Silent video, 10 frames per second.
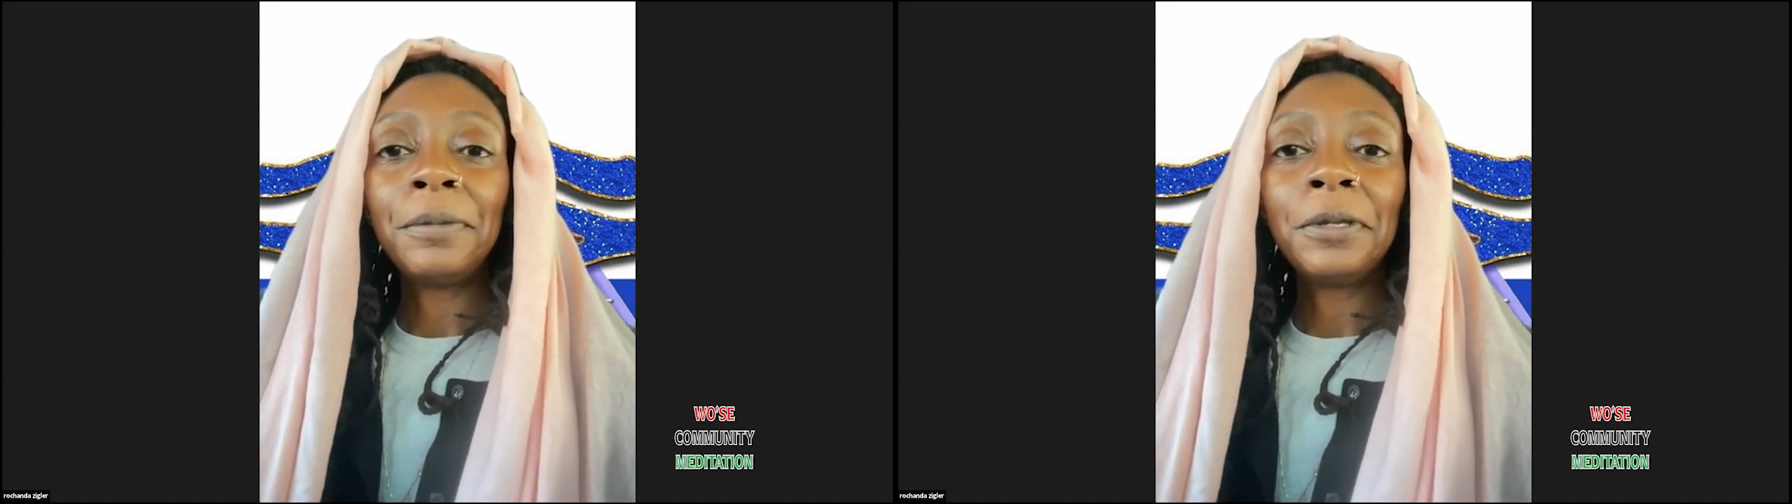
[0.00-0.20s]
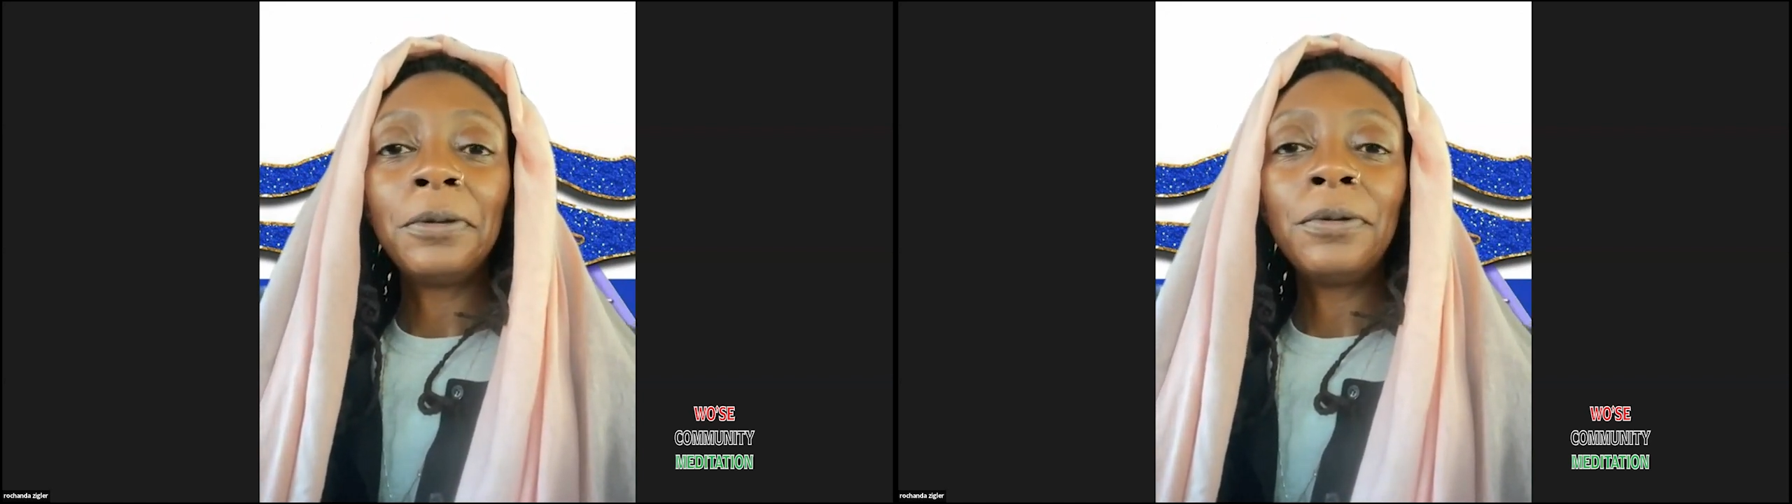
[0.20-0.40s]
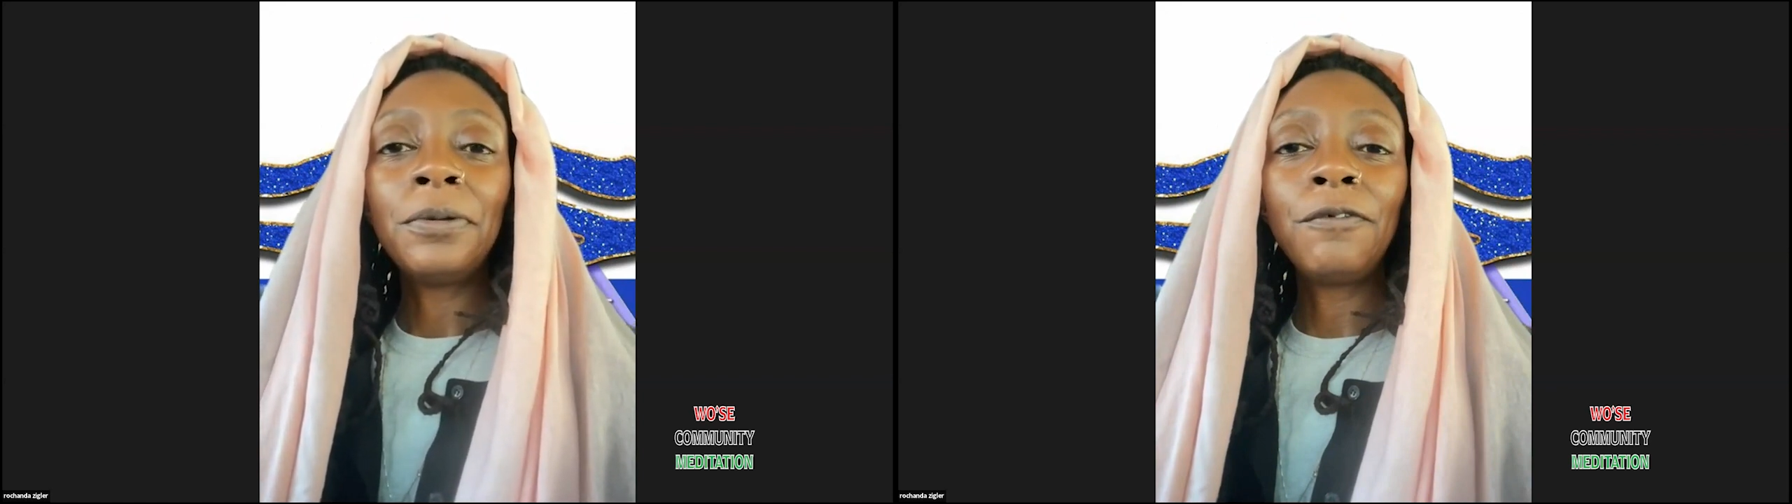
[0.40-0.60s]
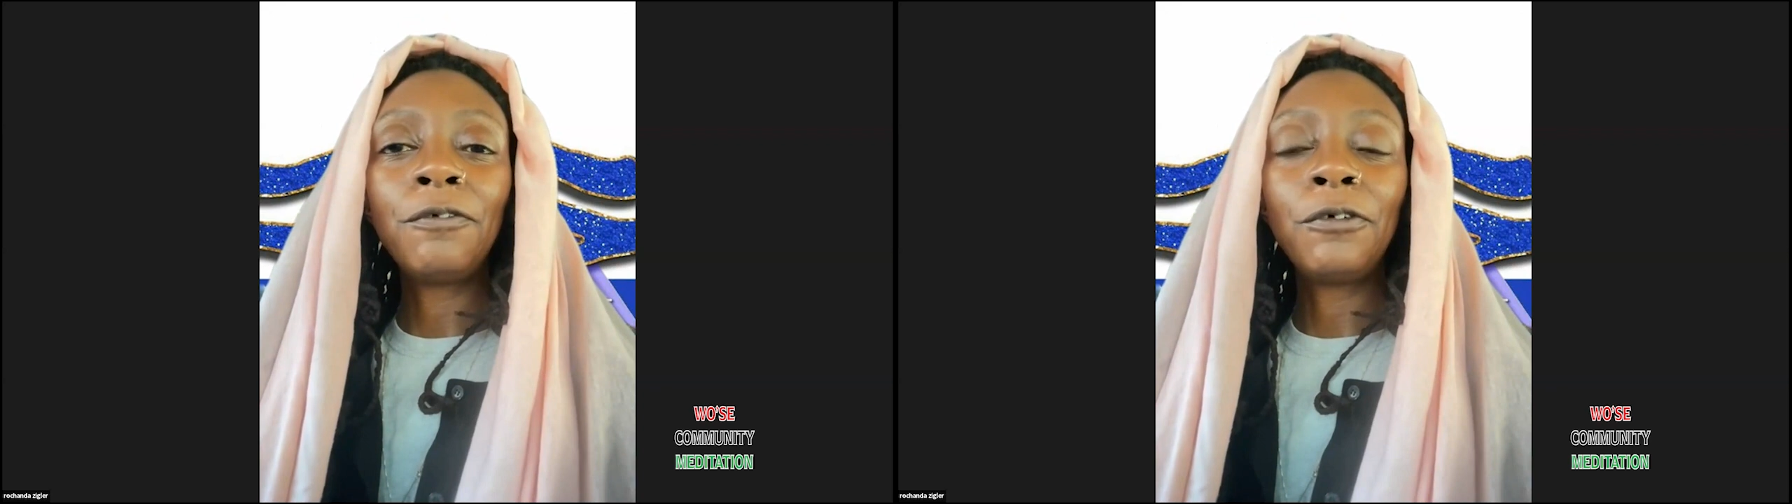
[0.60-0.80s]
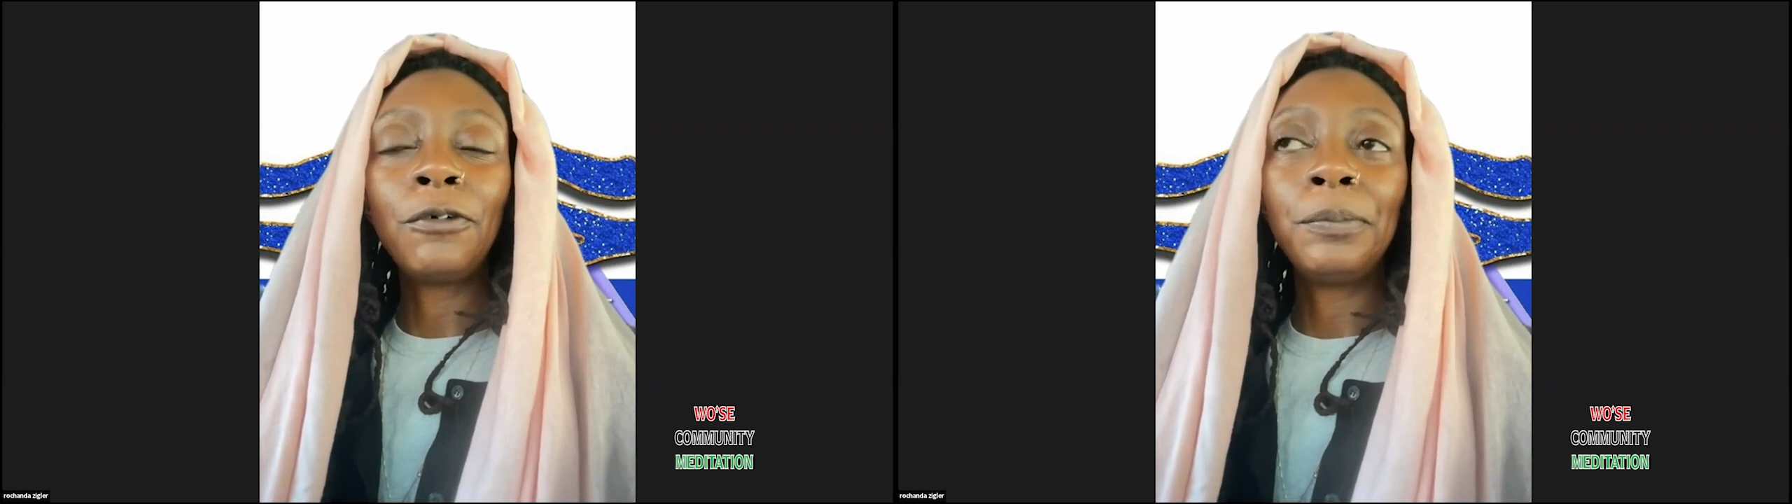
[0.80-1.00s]

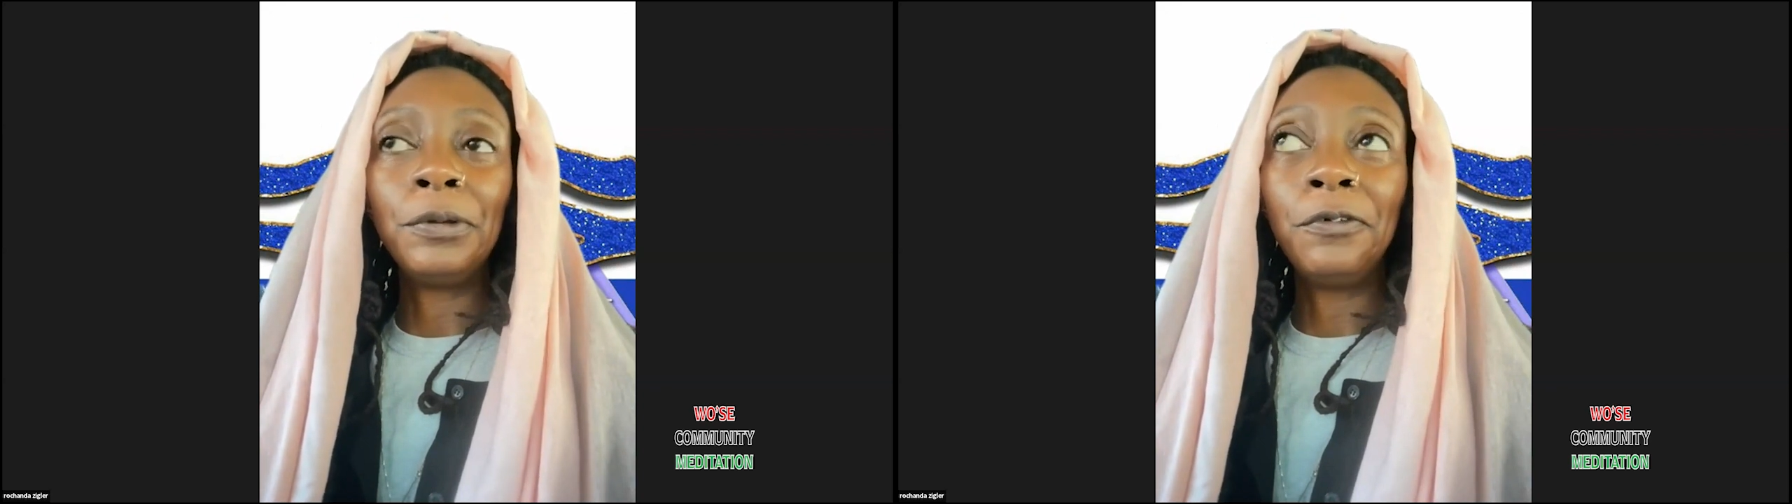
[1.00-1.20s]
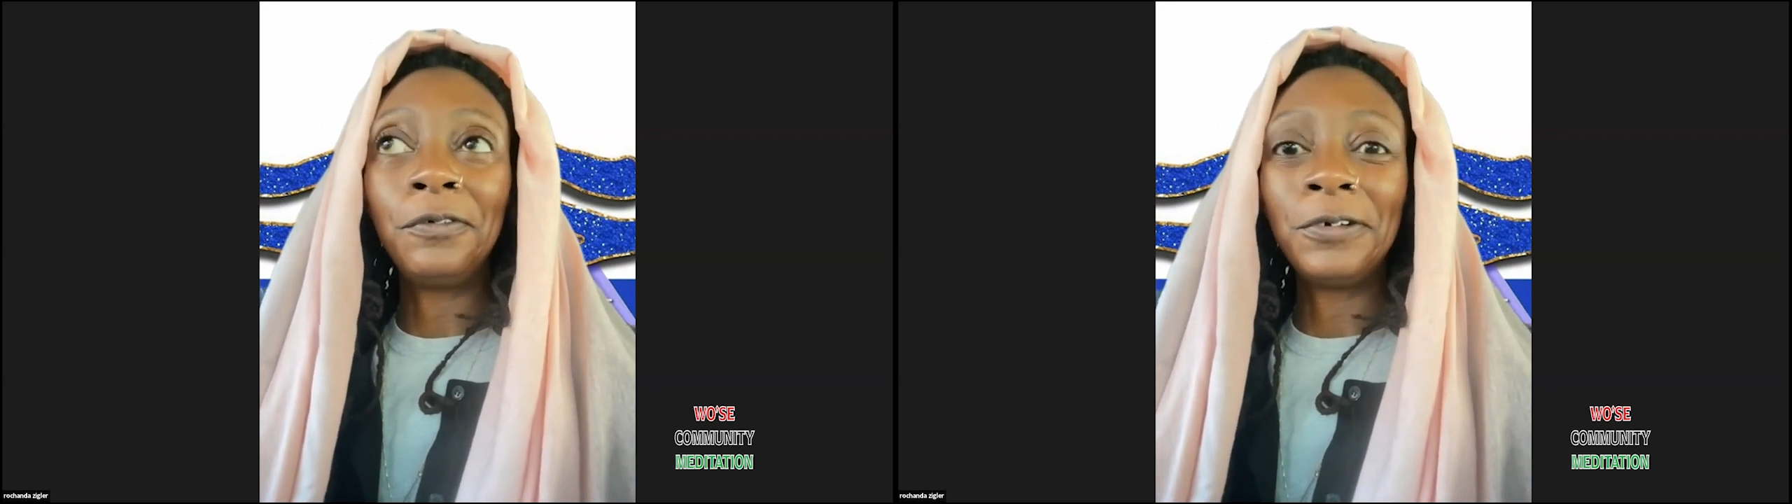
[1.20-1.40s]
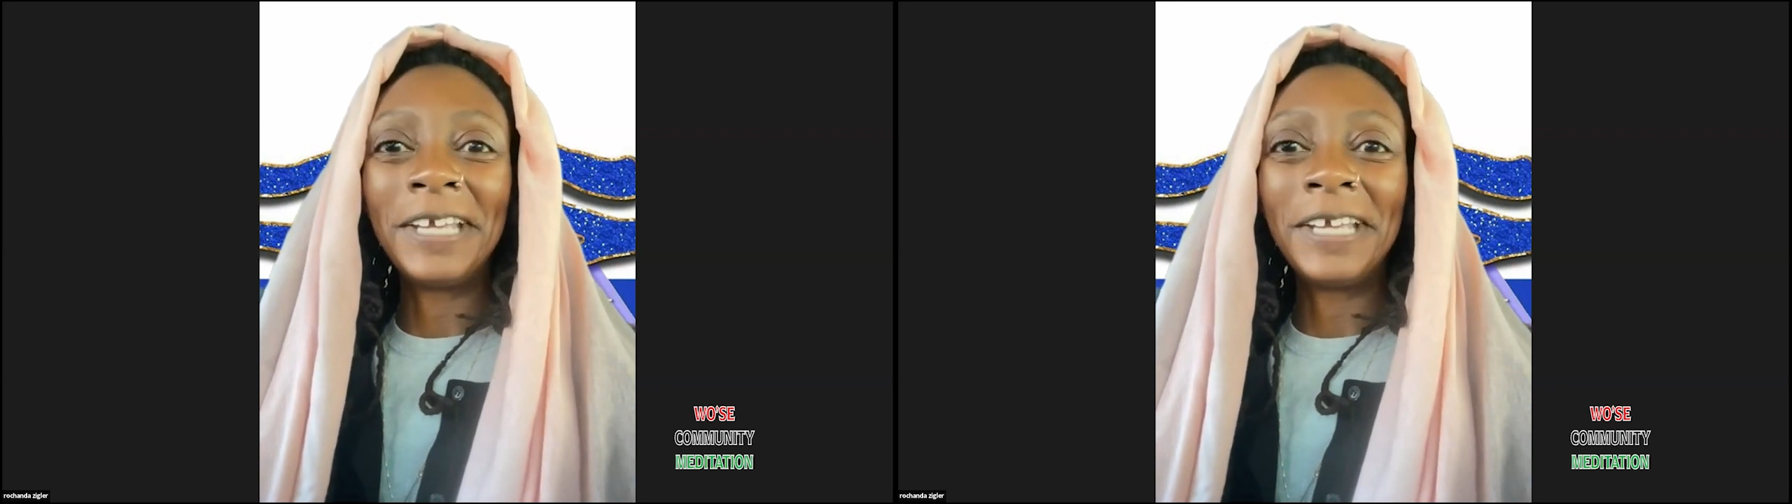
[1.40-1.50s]
Beautiful, beautiful